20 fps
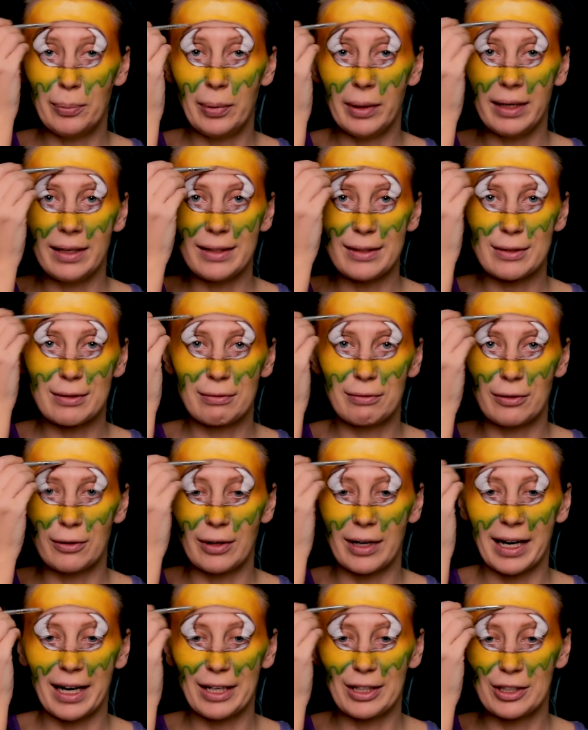base for
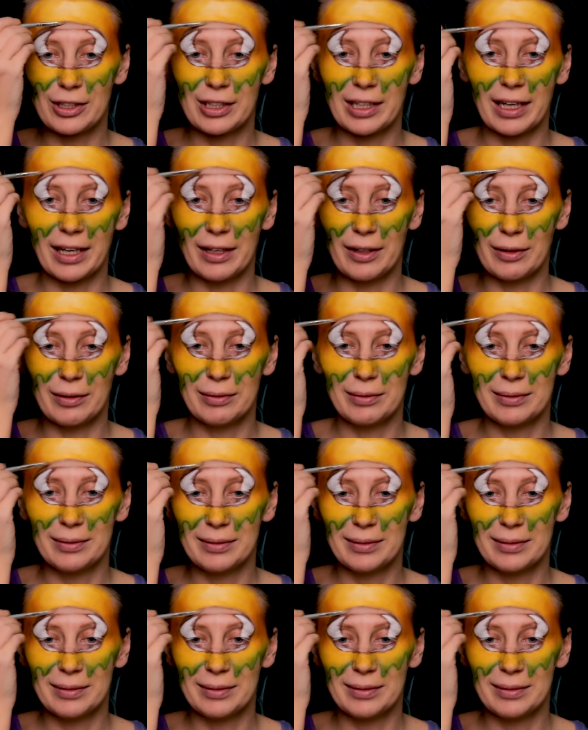eyeshadow.